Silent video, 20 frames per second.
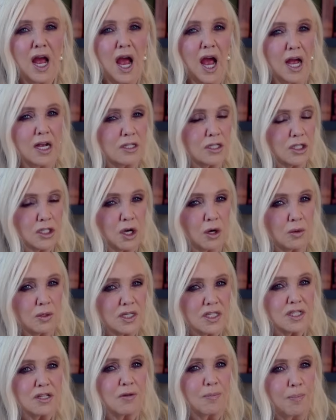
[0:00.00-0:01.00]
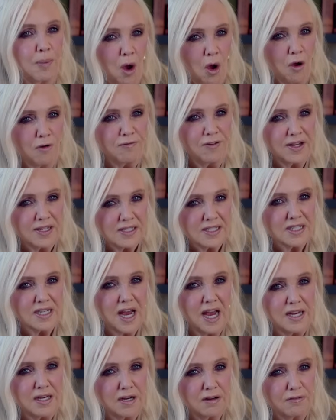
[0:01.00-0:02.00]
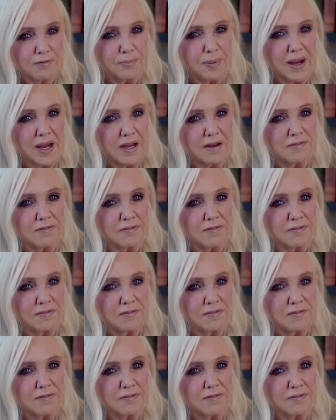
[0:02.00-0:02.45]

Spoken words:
And so it's the perfect state of being